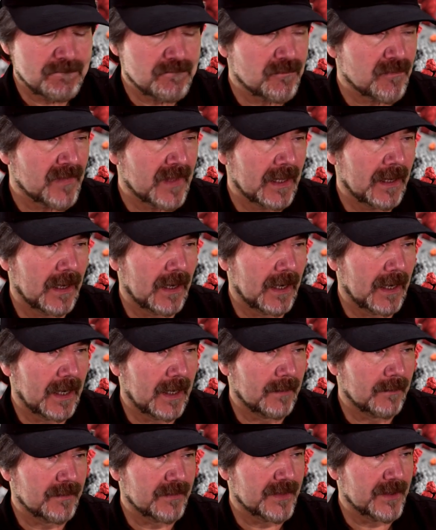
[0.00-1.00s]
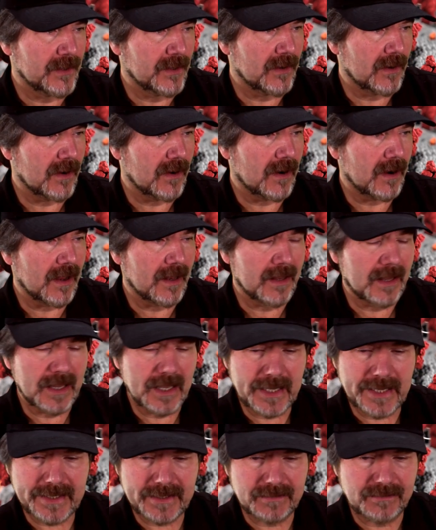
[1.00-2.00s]
Um, there are a lot
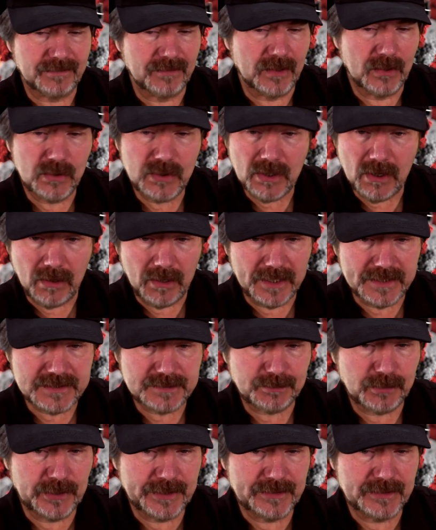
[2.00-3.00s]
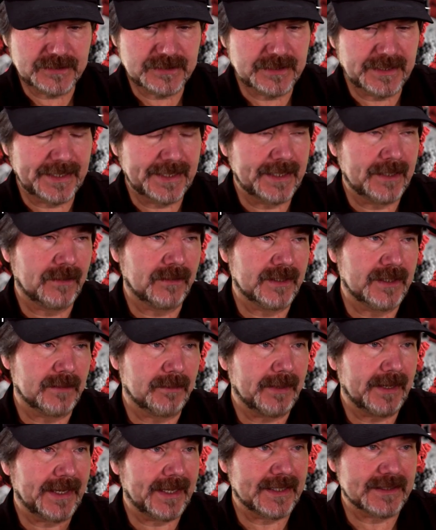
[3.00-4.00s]
of low-cost printers now. In the
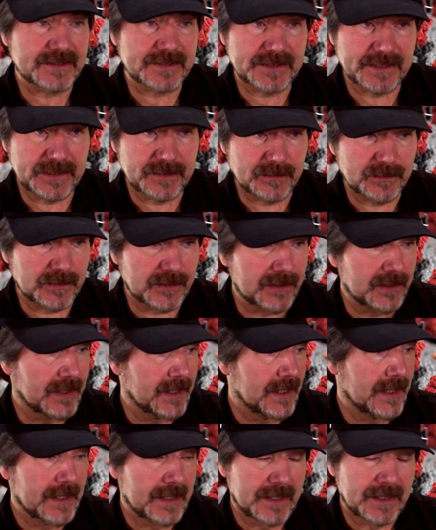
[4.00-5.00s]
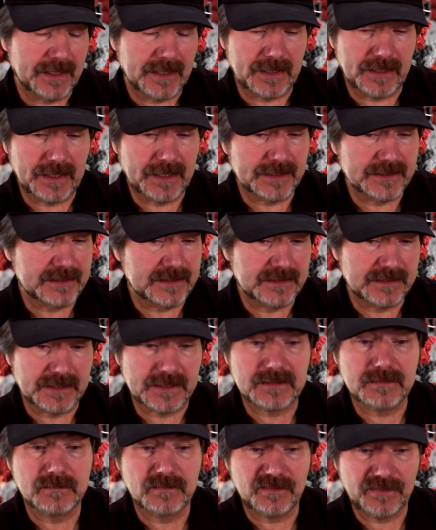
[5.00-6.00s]
past, they were, gosh,
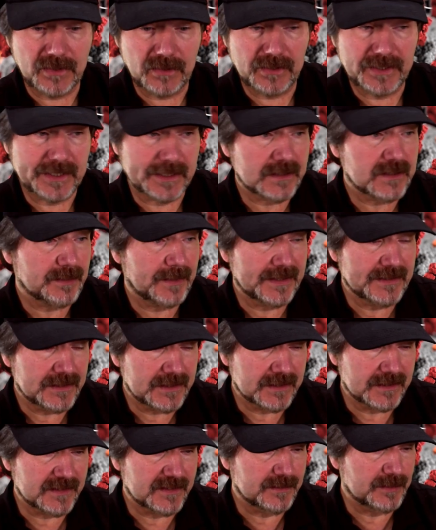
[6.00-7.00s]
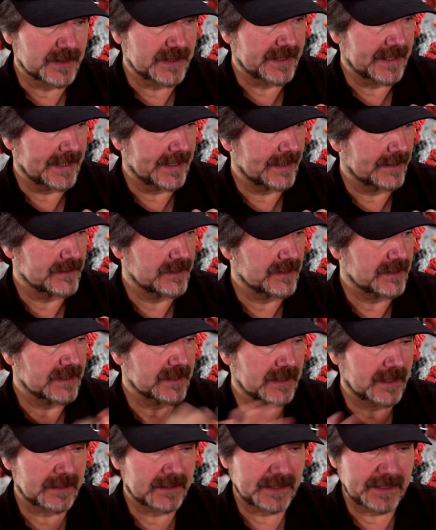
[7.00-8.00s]
fairly expensive, but now you
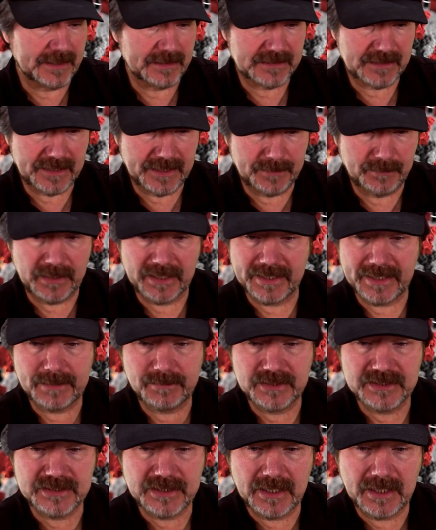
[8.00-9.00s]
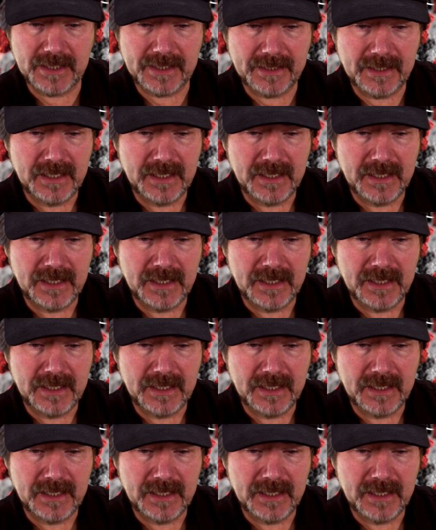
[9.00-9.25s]
can get them on Amazon.